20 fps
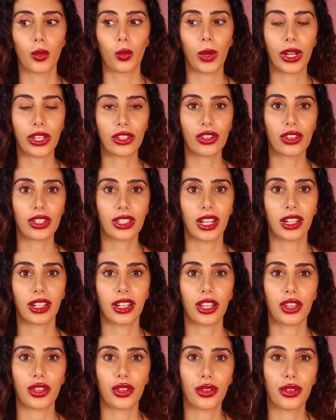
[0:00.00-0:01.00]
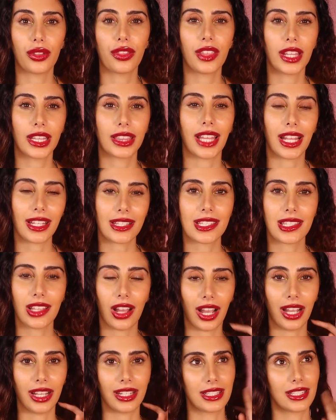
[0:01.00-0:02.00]
when you're younger, you think that's the
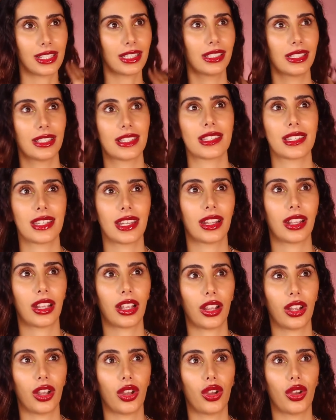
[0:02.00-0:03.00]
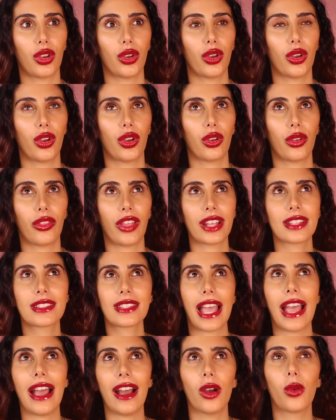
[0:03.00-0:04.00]
idealistic or that's
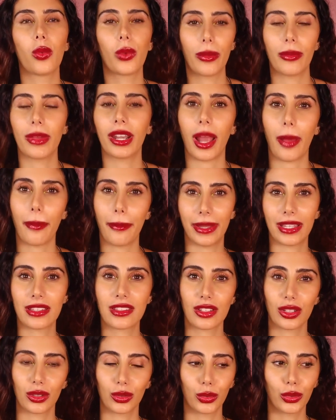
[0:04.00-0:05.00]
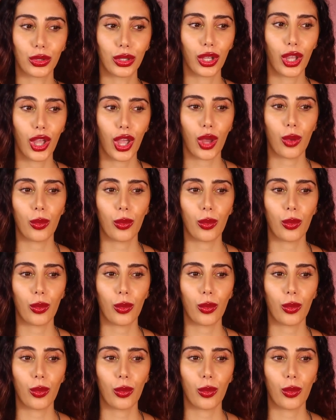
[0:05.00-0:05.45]
how women are meant to look.